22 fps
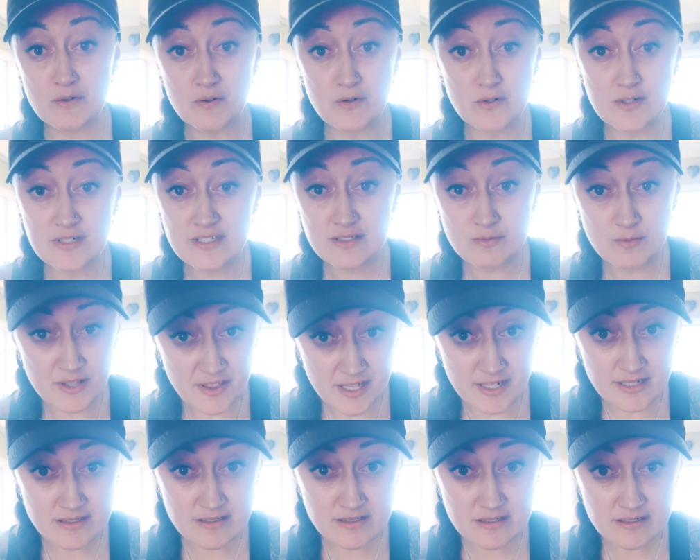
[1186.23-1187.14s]
always with
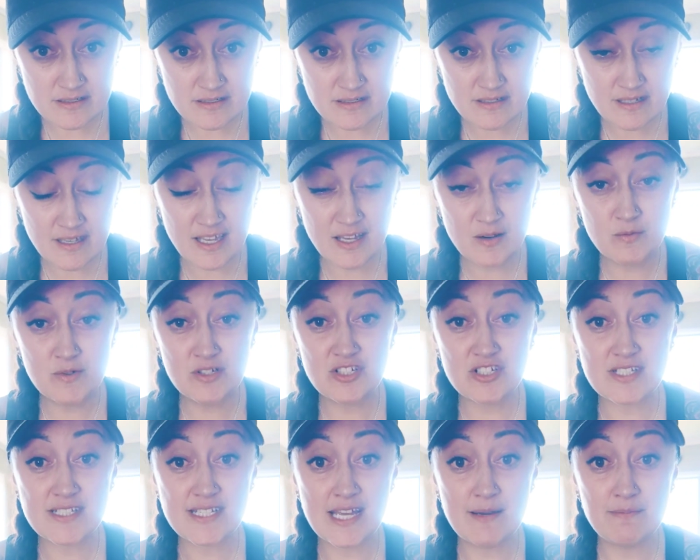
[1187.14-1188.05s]
us, and we
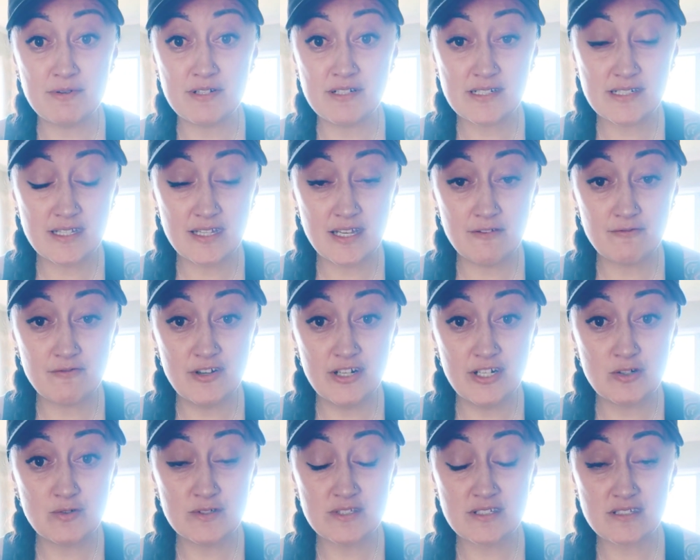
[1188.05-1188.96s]
just tap into that
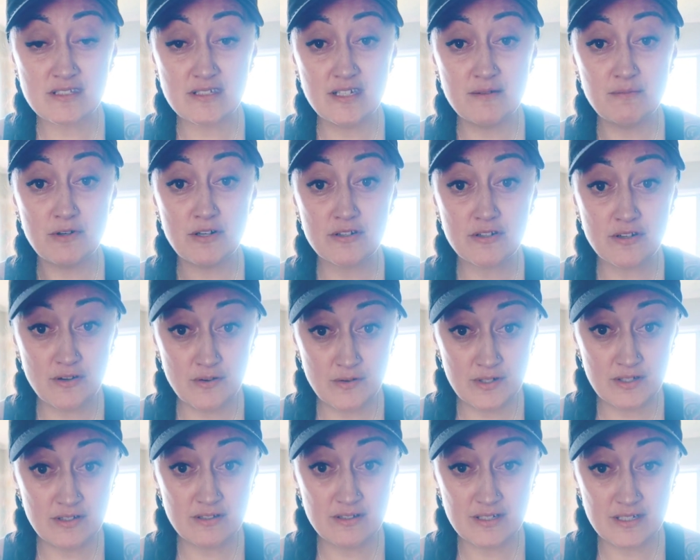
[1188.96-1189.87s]
frequency by
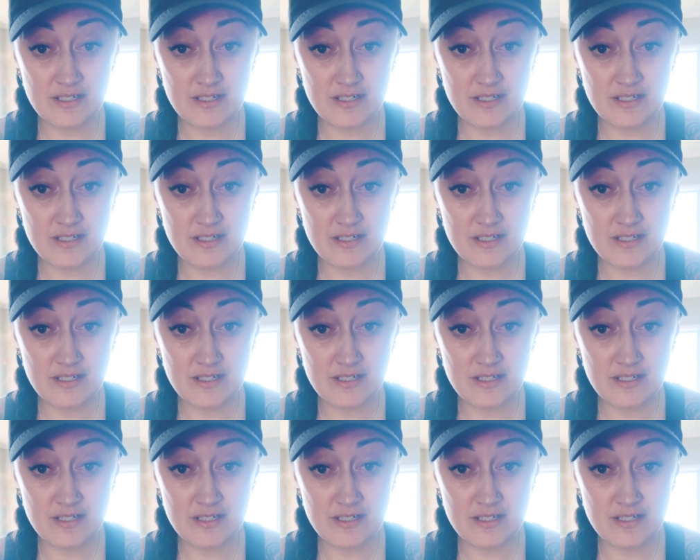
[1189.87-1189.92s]
going